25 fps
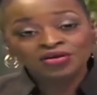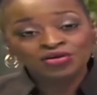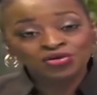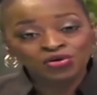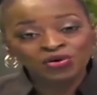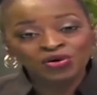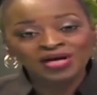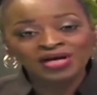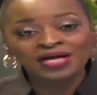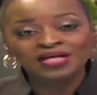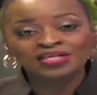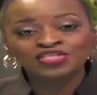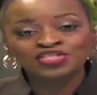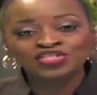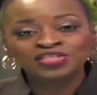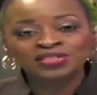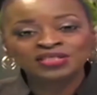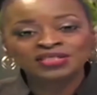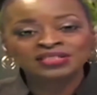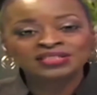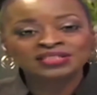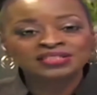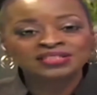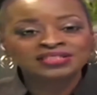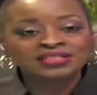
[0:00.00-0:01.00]
Your
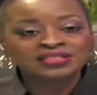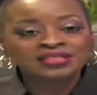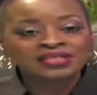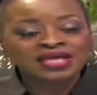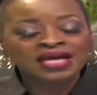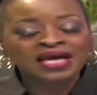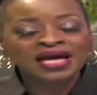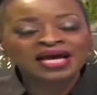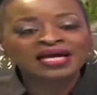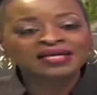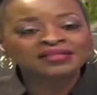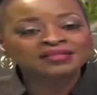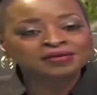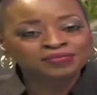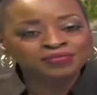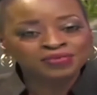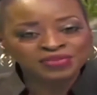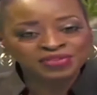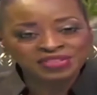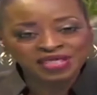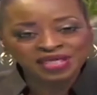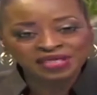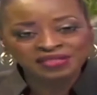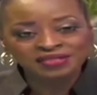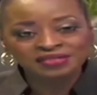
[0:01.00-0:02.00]
actions either
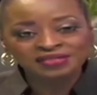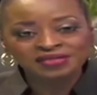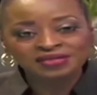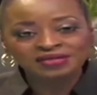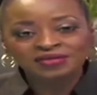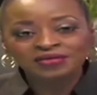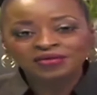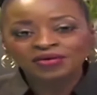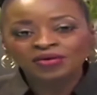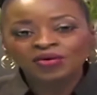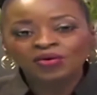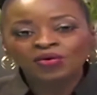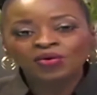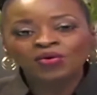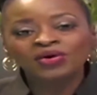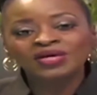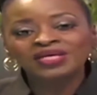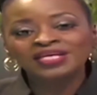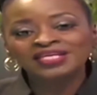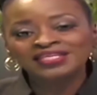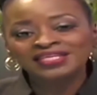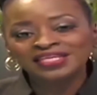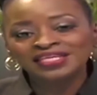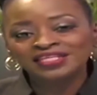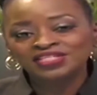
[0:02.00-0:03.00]
protect or
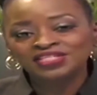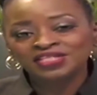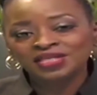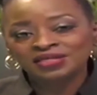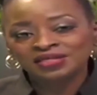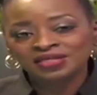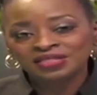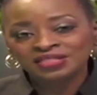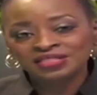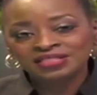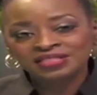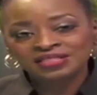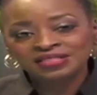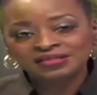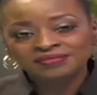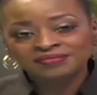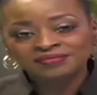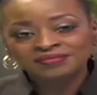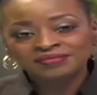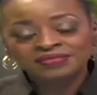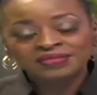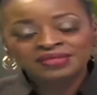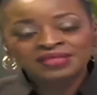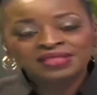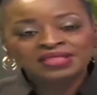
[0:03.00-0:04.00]
endanger us.
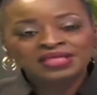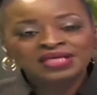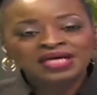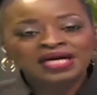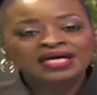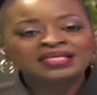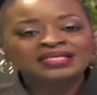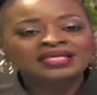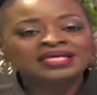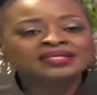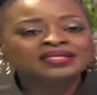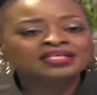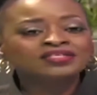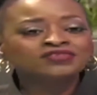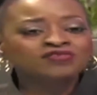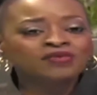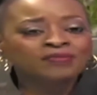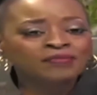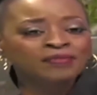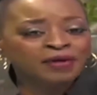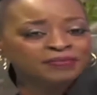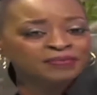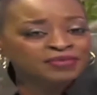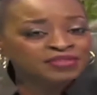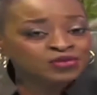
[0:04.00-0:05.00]
And let us
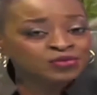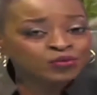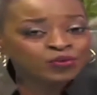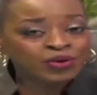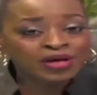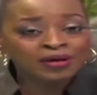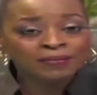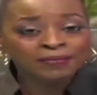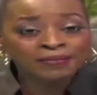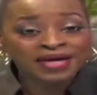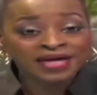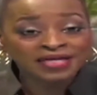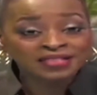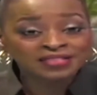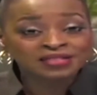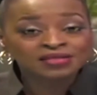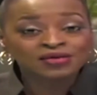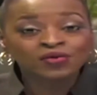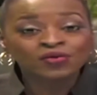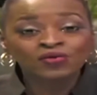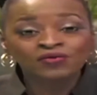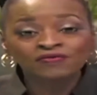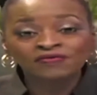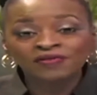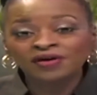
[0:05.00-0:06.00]
remember to wear a mask
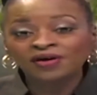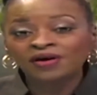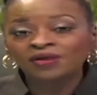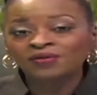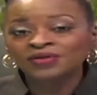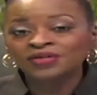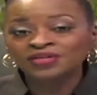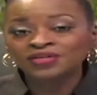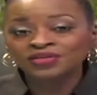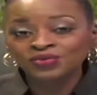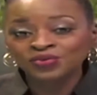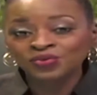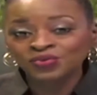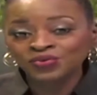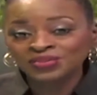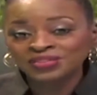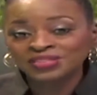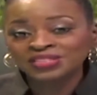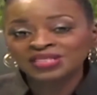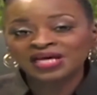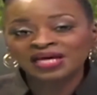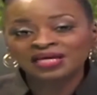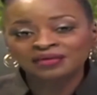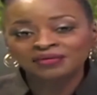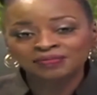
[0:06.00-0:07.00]
over our
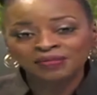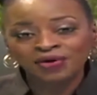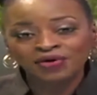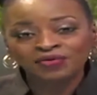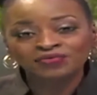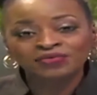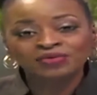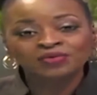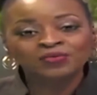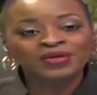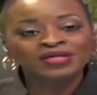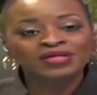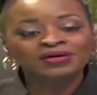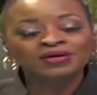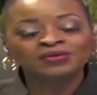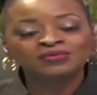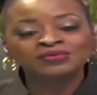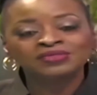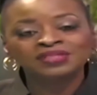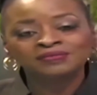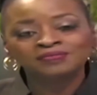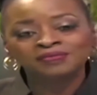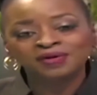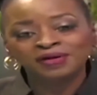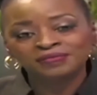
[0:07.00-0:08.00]
nose and mouth when
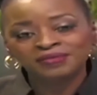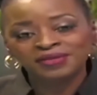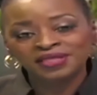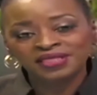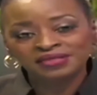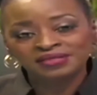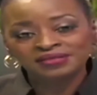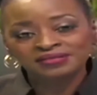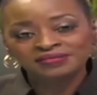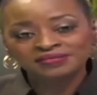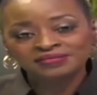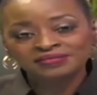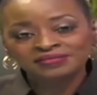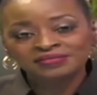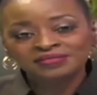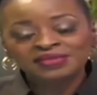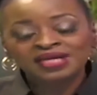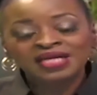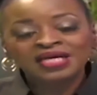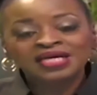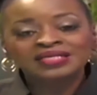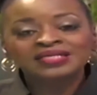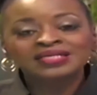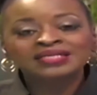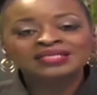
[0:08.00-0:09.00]
out in public.
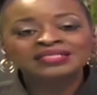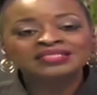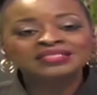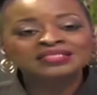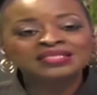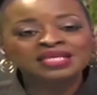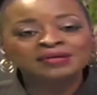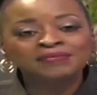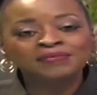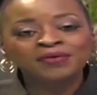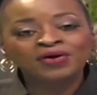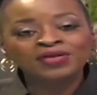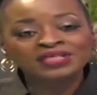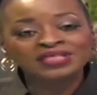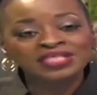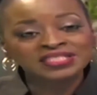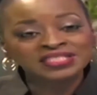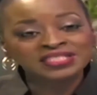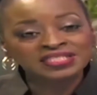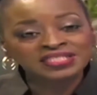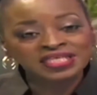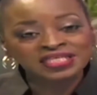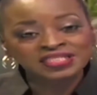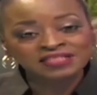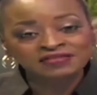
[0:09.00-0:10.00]
Let us keep our
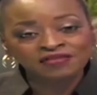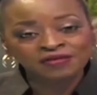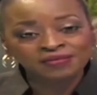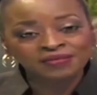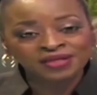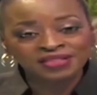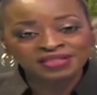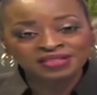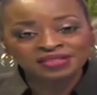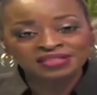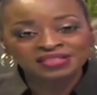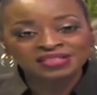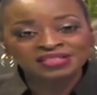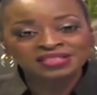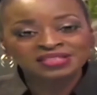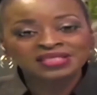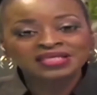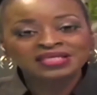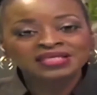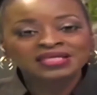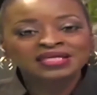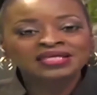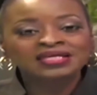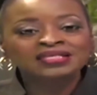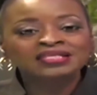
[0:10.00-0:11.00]
distance from others.
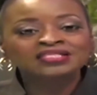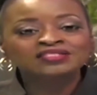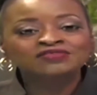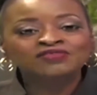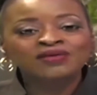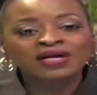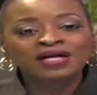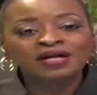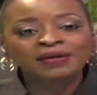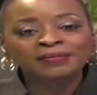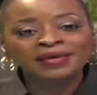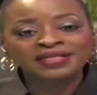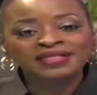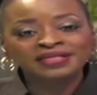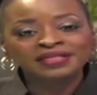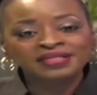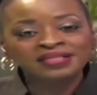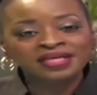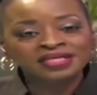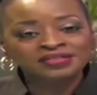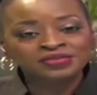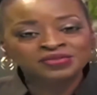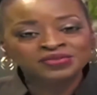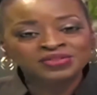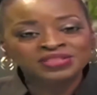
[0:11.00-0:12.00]
It is recommended
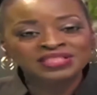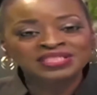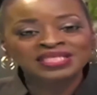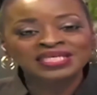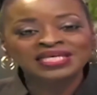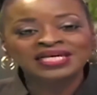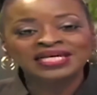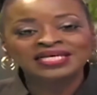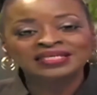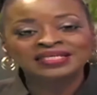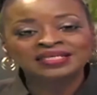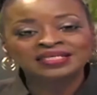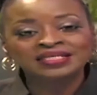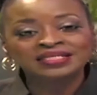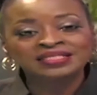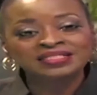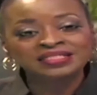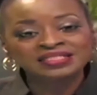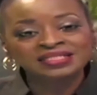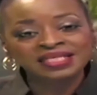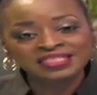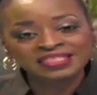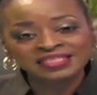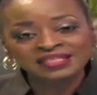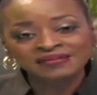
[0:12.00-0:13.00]
that you stay at
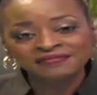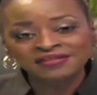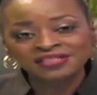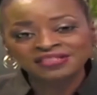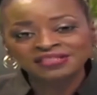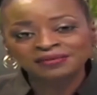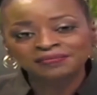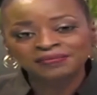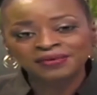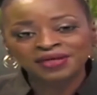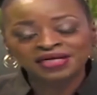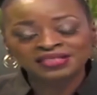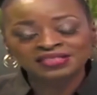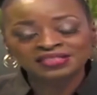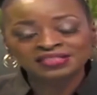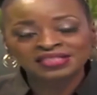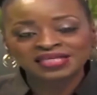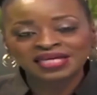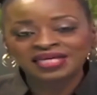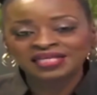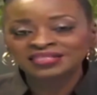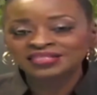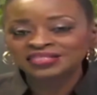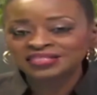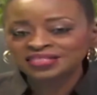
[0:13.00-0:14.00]
least 6 feet apart
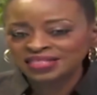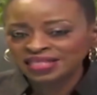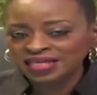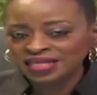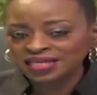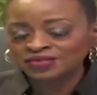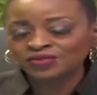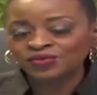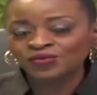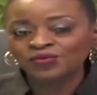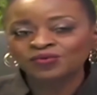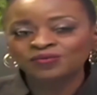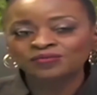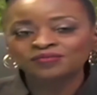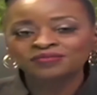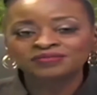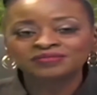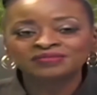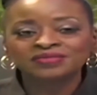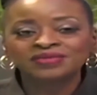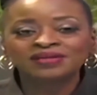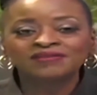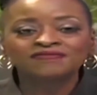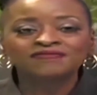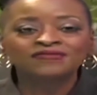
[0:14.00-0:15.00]
and stay at home
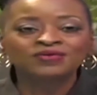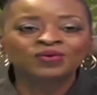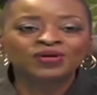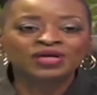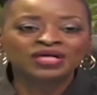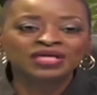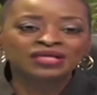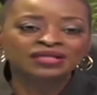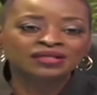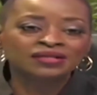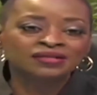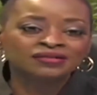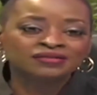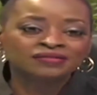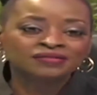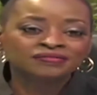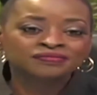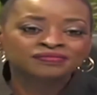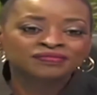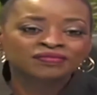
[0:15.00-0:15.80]
if you are ill.